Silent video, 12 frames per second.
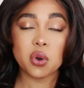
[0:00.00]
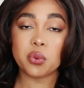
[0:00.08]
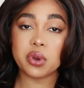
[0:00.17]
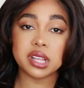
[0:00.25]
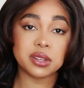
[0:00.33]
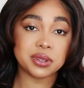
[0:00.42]

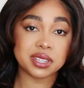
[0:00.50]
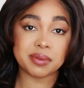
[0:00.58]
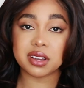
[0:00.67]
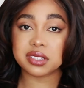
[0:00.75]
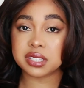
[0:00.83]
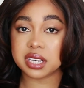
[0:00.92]
We lose
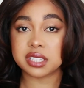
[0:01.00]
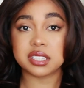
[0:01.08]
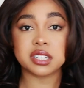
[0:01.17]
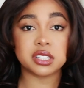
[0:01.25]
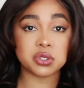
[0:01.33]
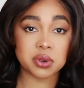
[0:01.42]
about
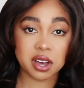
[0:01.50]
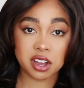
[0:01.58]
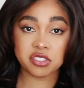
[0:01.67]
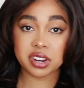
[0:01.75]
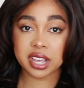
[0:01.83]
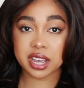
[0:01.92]
sixty to one
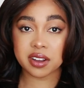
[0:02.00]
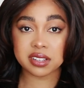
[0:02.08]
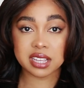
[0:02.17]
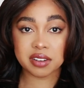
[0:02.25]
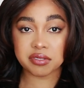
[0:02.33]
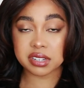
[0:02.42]
hundred
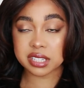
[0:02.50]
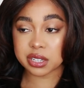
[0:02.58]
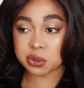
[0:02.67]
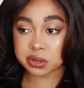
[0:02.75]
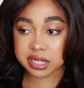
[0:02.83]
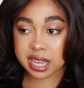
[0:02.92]
hairs every
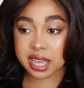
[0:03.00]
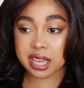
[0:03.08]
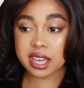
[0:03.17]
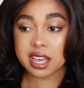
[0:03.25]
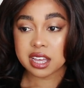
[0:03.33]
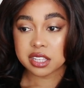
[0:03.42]
single
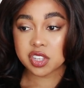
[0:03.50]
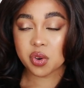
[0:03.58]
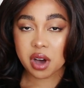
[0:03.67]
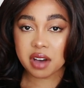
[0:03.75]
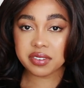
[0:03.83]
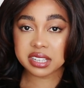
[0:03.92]
day. So
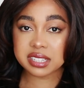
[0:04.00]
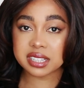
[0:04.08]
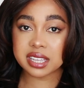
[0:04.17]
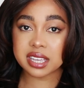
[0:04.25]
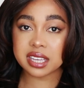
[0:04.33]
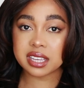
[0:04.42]

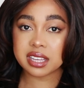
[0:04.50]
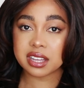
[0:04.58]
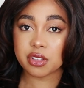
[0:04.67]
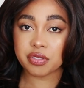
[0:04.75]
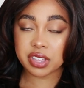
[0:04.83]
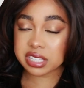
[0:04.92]
obviously
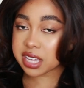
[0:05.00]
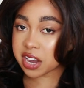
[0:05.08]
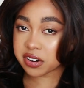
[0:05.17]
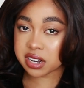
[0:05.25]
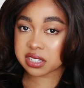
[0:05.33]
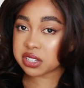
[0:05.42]
this
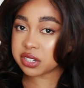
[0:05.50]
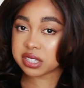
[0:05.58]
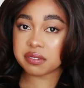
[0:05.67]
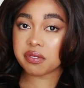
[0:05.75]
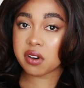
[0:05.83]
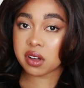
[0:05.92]
hair doesn't
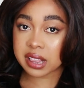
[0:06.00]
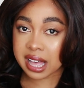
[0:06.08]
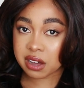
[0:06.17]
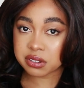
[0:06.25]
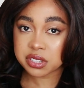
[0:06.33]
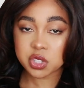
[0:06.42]
just fall
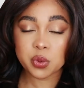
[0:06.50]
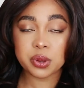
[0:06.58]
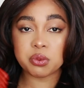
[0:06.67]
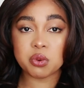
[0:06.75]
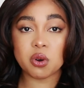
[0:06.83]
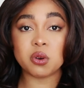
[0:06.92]
out. So
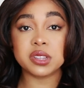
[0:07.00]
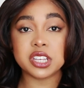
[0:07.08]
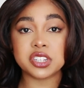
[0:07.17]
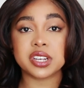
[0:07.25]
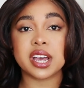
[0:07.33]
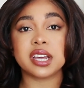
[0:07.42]
it will only
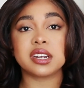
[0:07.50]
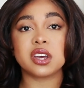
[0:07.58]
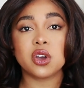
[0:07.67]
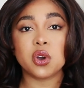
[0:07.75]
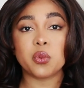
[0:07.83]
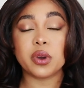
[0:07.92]
shed
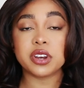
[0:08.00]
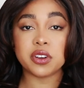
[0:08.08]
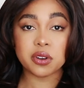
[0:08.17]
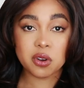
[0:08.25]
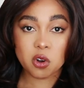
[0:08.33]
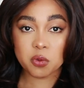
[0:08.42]
when
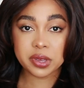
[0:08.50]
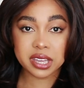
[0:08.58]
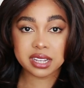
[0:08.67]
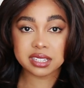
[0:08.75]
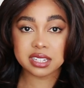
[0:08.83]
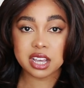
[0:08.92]
you're combing
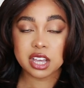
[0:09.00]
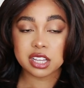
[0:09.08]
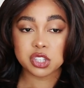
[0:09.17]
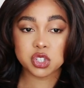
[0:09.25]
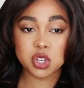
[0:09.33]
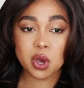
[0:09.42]
it.
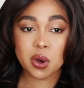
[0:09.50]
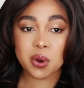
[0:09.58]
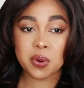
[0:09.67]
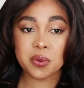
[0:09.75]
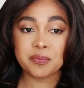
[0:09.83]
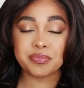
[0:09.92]

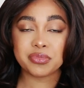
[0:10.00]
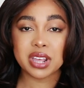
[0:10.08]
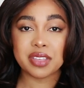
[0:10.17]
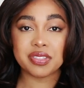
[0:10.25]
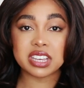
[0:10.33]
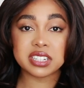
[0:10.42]
So
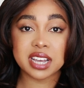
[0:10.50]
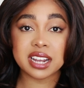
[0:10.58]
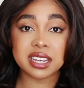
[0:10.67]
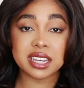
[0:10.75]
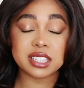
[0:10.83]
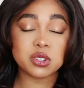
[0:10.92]
the
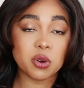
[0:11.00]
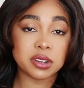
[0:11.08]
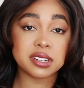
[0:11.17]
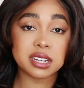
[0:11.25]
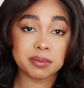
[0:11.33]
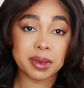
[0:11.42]
shedding is going
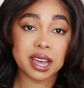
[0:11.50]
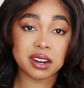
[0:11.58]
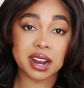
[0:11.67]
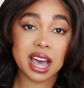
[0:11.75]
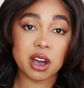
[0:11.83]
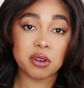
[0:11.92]
to depend
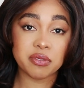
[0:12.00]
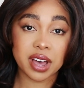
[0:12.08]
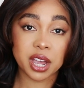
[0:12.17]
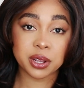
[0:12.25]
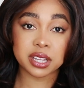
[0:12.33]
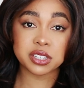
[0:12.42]
on how
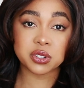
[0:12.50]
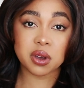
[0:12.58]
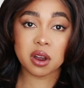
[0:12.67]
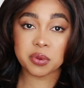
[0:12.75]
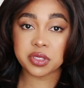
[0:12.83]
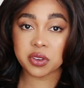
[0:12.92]
violent you
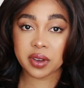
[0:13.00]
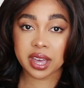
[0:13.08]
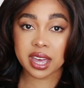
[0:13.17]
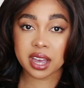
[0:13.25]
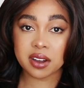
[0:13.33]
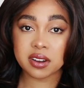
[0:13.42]
are with your
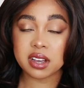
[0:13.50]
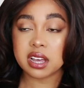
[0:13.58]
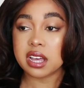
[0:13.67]
hair.